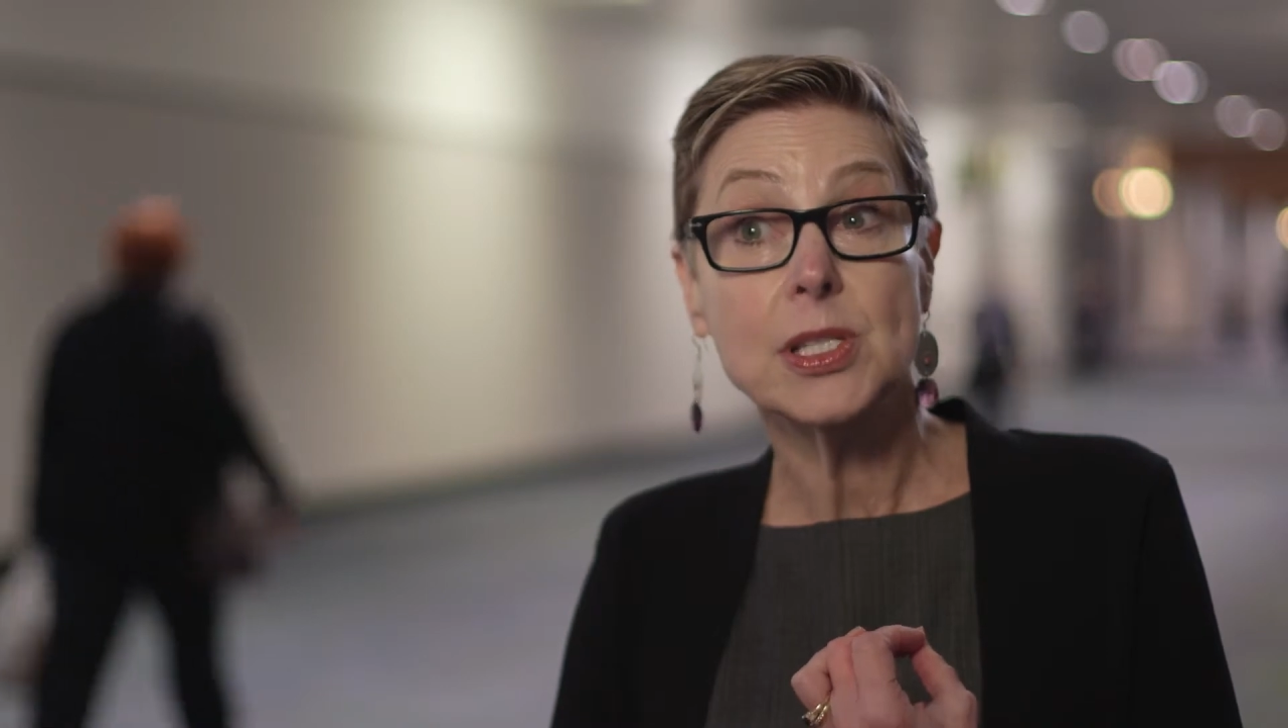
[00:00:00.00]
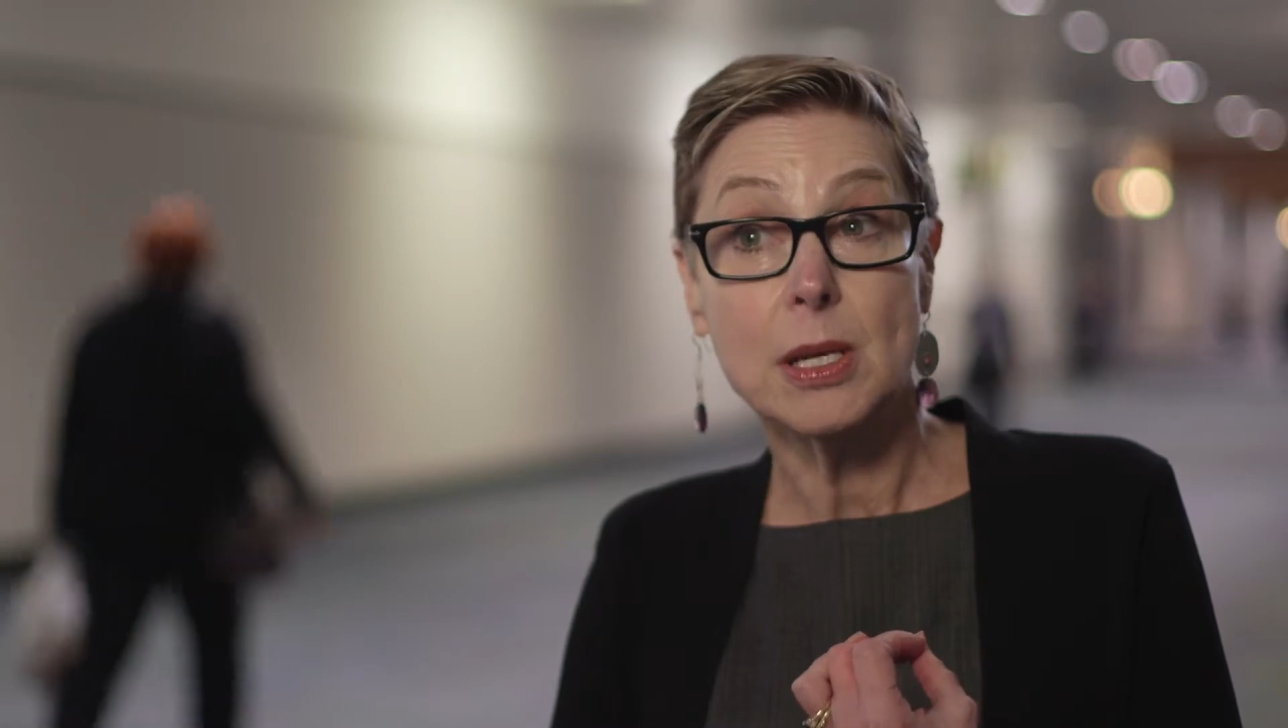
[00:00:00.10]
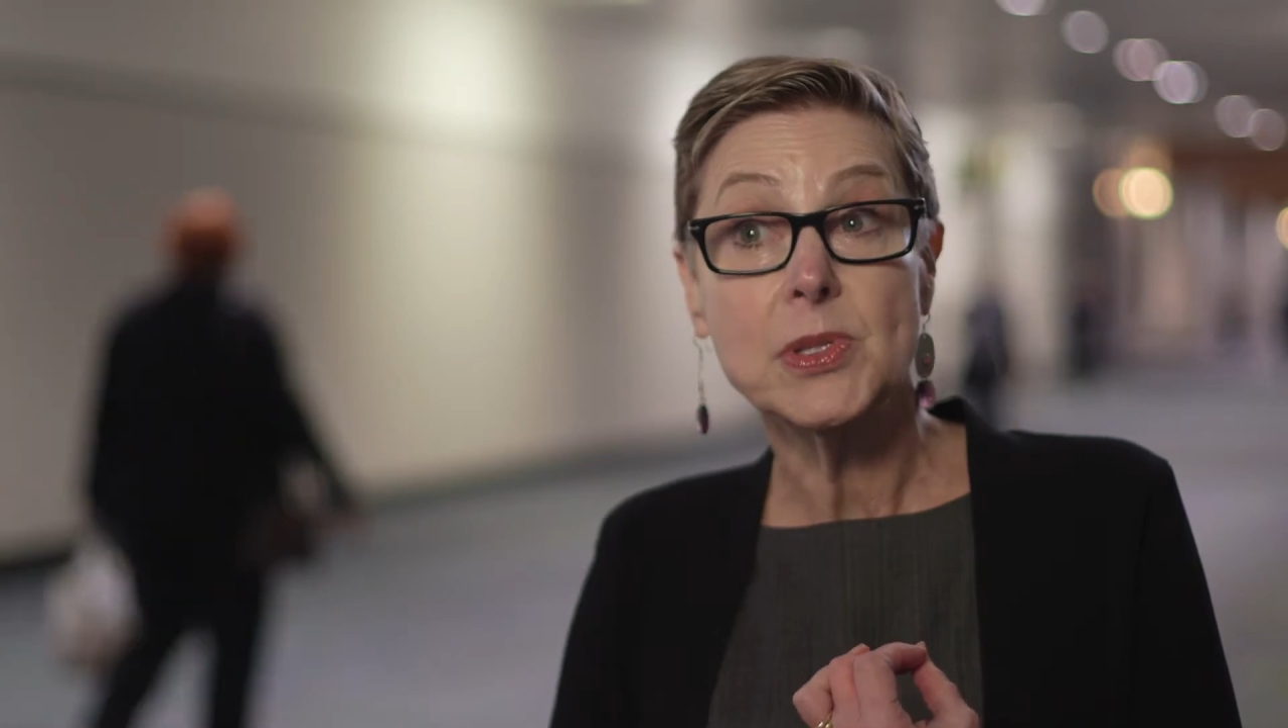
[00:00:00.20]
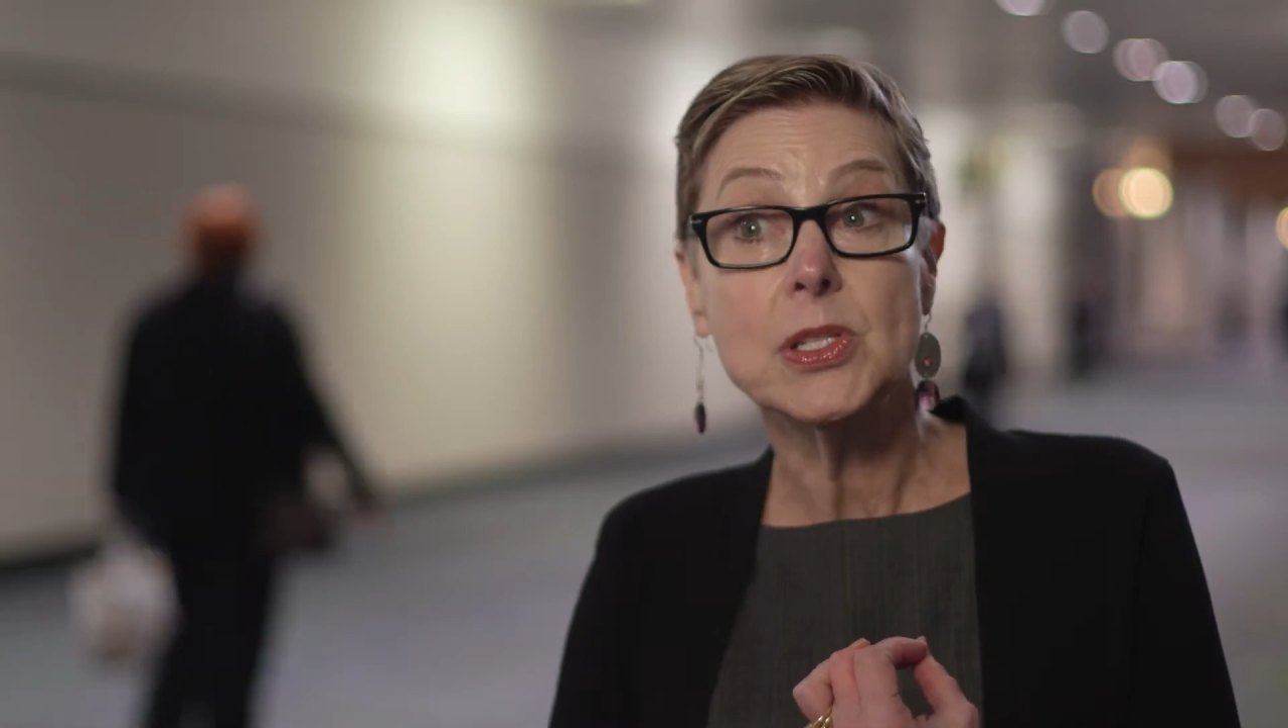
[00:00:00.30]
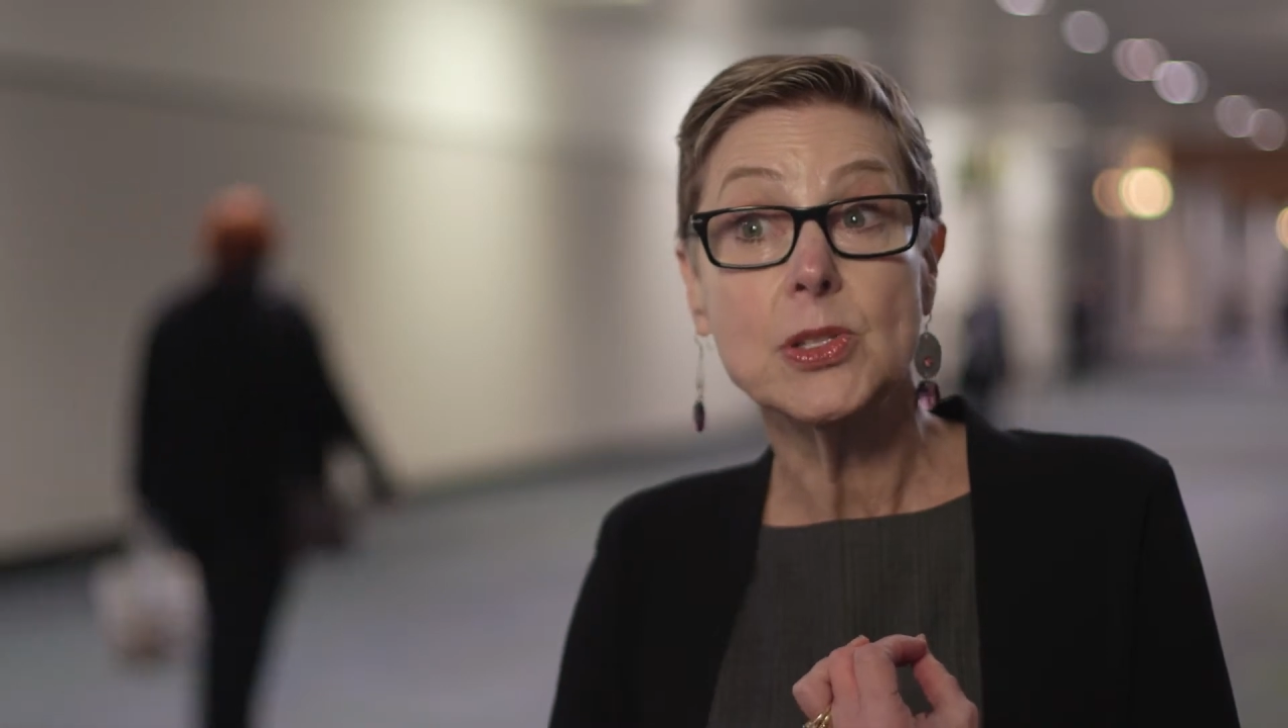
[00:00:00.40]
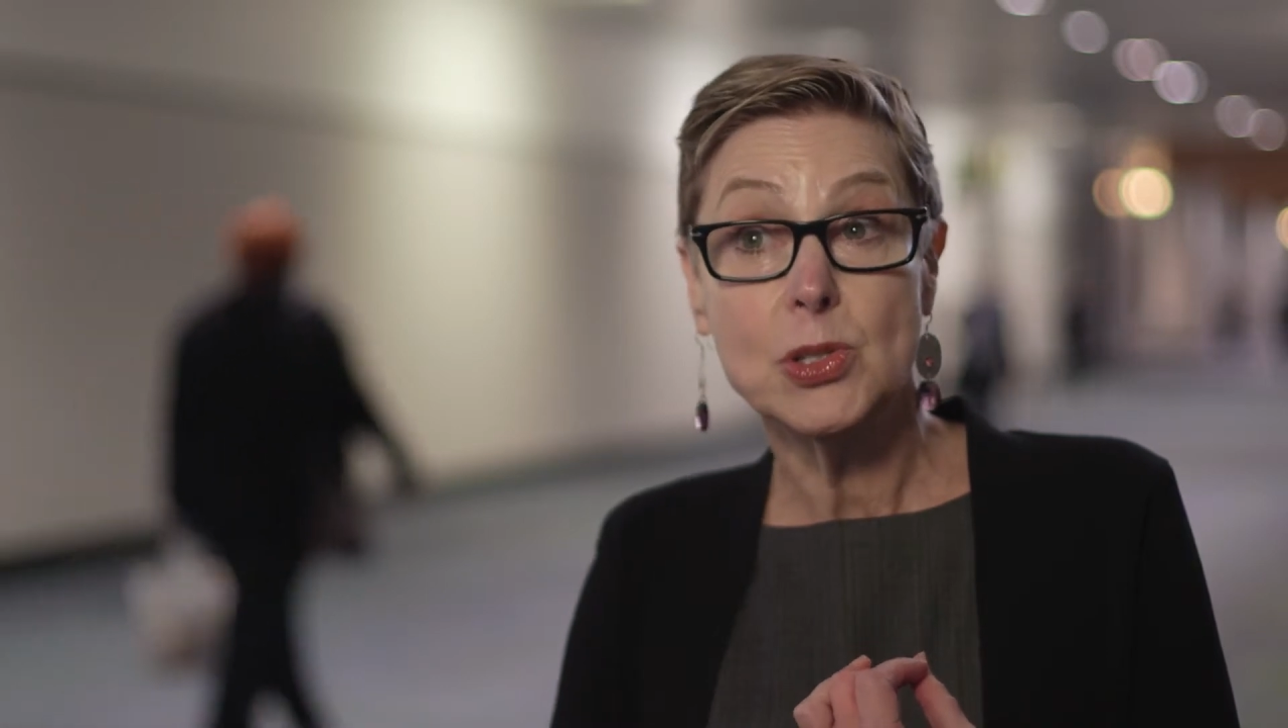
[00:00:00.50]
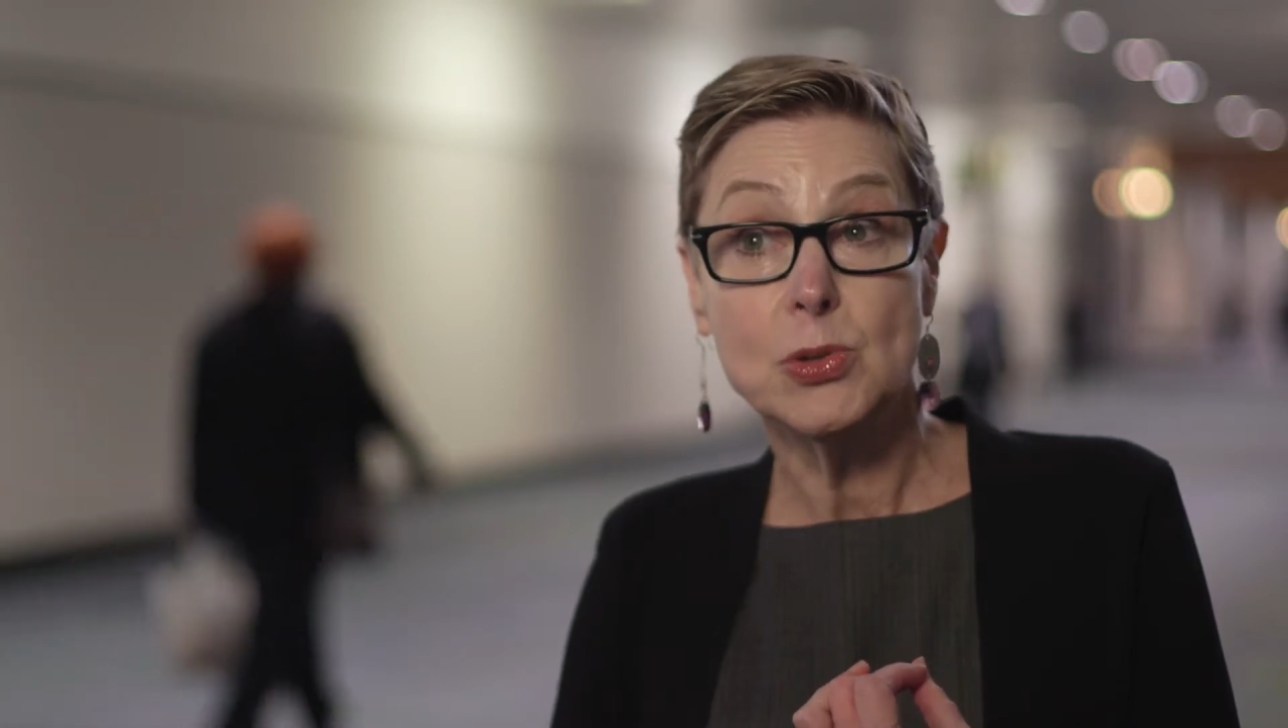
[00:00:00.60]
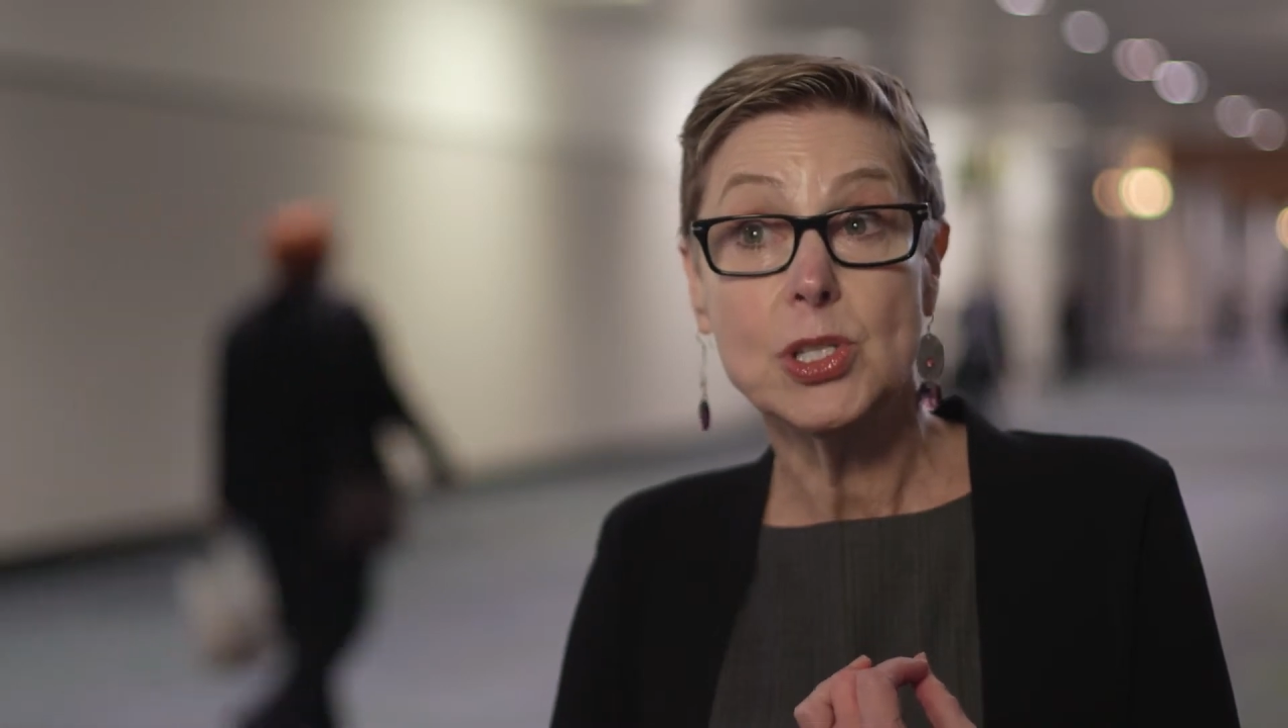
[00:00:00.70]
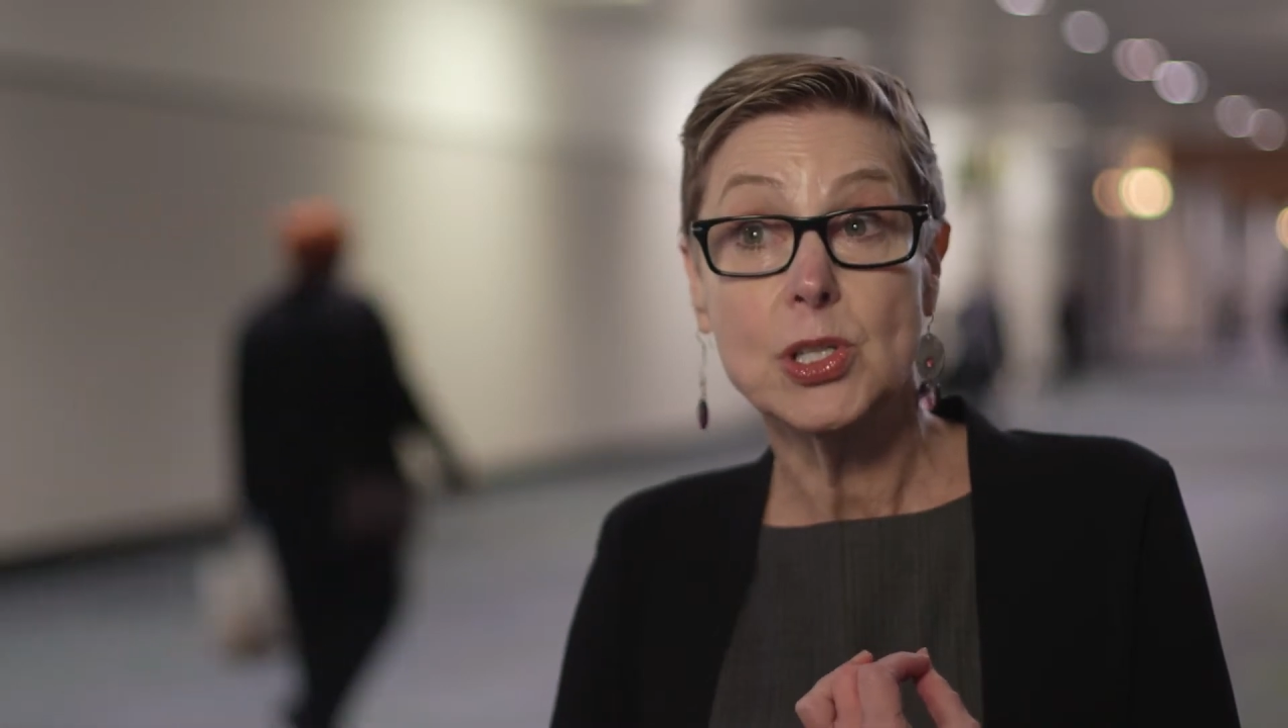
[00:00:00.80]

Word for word: substance use